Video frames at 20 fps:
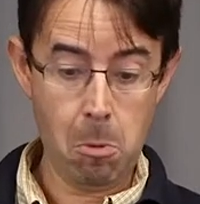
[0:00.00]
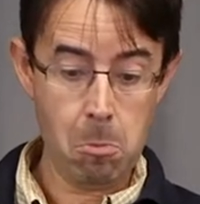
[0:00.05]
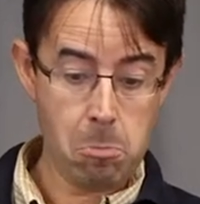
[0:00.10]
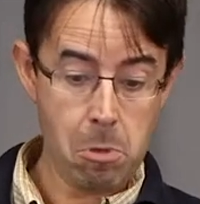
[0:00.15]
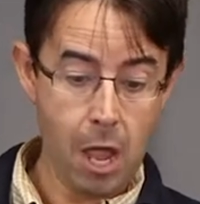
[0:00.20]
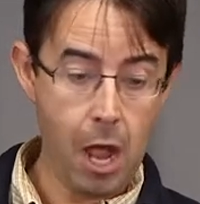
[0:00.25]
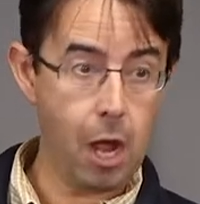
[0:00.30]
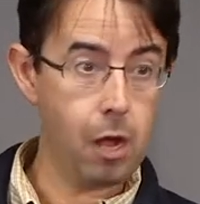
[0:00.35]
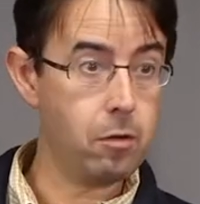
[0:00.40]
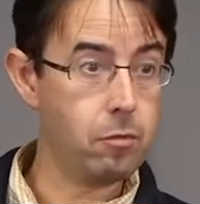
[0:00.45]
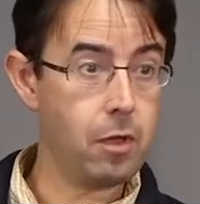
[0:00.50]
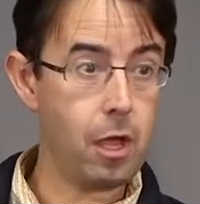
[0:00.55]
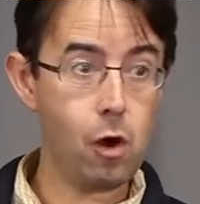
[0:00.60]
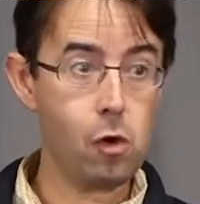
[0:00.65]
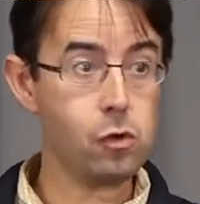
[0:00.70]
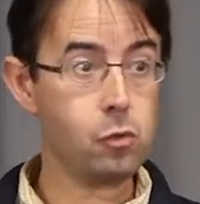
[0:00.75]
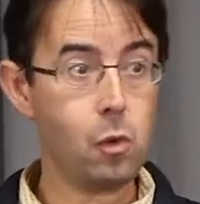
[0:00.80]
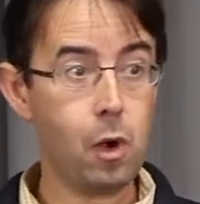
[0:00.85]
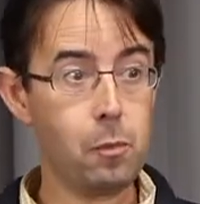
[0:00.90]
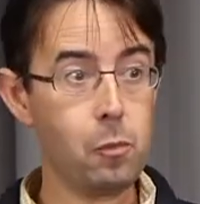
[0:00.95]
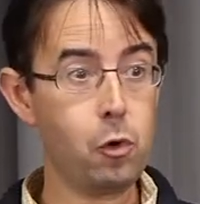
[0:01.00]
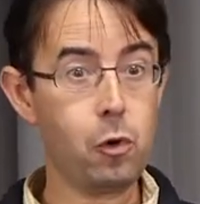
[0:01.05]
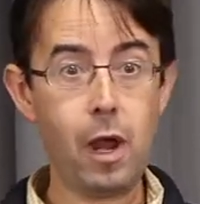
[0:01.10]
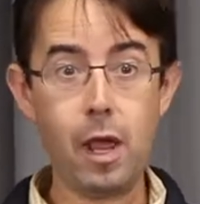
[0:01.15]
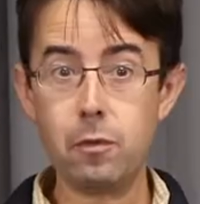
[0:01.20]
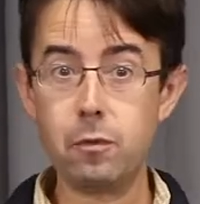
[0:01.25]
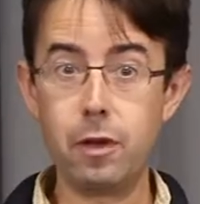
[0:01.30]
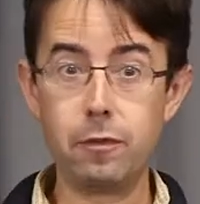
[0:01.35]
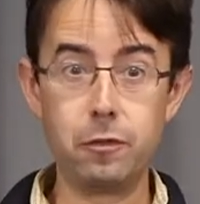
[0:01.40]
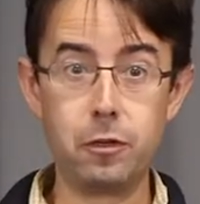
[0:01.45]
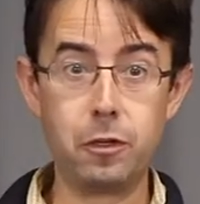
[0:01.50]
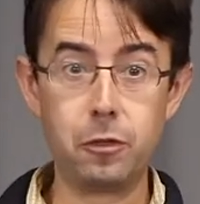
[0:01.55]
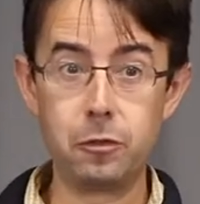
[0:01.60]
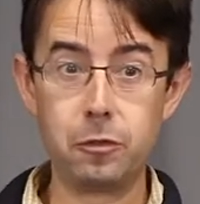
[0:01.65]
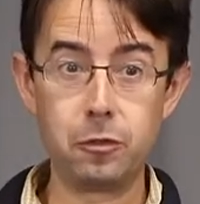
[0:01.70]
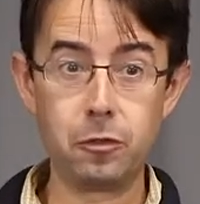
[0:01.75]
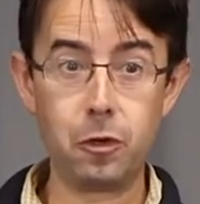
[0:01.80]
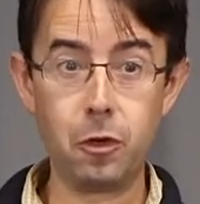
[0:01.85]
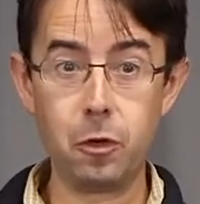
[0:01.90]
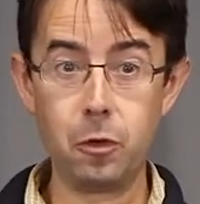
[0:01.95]
yeah, they always want more ad revenue.
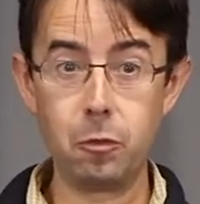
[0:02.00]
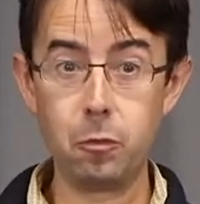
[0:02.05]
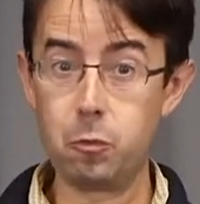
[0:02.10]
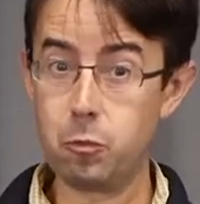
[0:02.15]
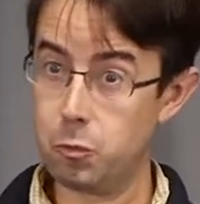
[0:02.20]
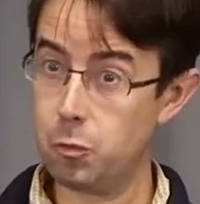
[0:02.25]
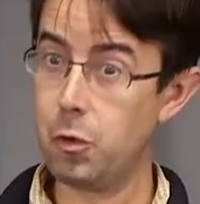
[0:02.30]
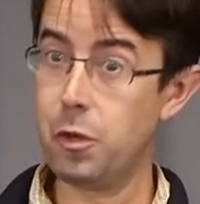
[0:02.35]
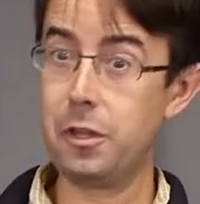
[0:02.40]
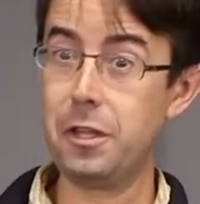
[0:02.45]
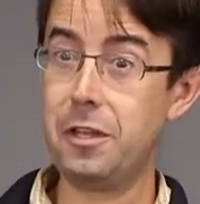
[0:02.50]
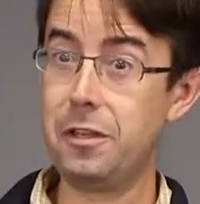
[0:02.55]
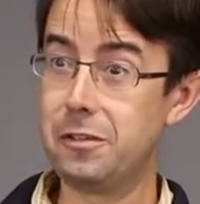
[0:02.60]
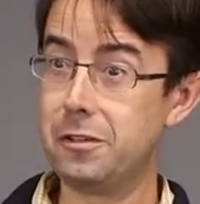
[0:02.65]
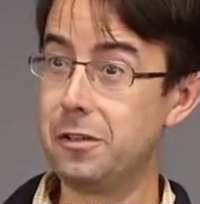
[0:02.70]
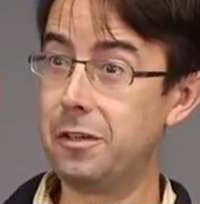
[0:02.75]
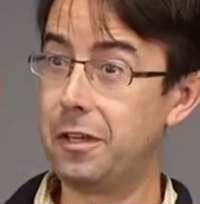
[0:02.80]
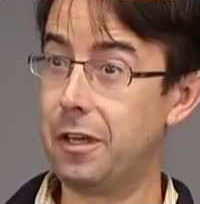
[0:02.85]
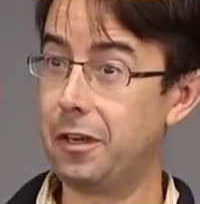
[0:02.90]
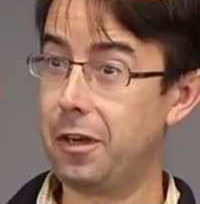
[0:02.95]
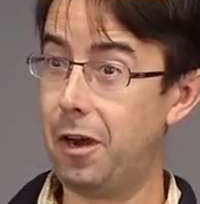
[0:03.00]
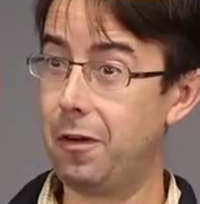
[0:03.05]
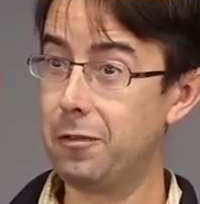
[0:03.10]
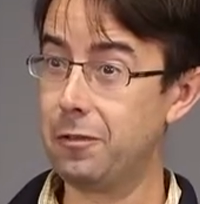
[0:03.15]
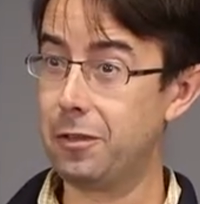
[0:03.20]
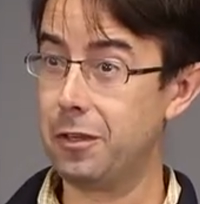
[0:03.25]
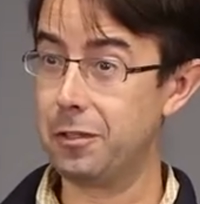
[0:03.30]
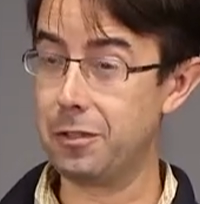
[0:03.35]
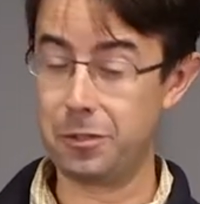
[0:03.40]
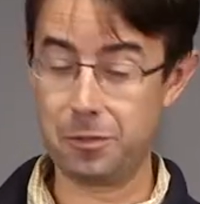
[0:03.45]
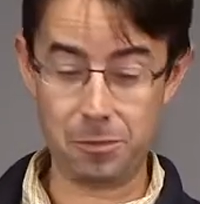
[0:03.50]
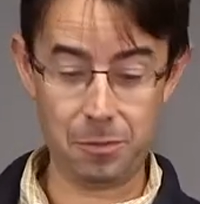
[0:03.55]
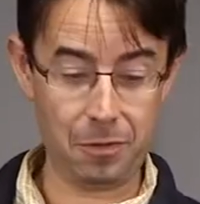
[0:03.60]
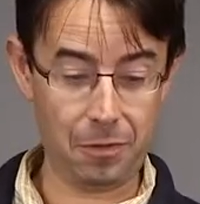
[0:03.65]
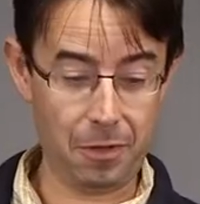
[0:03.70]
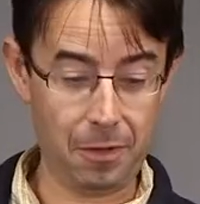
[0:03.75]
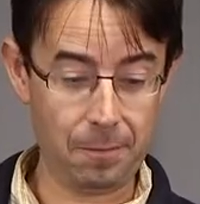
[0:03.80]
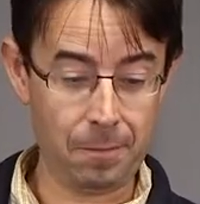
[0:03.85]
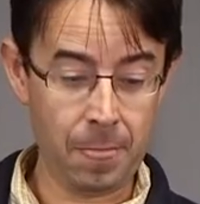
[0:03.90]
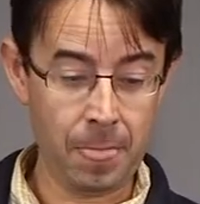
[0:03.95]
So it was really easy to get conversations with
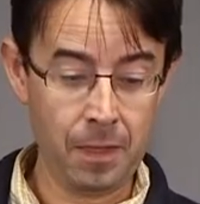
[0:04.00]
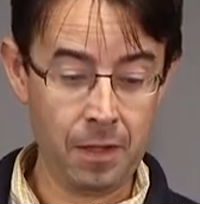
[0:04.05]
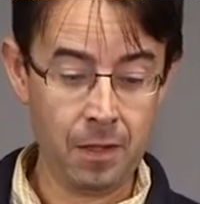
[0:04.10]
them.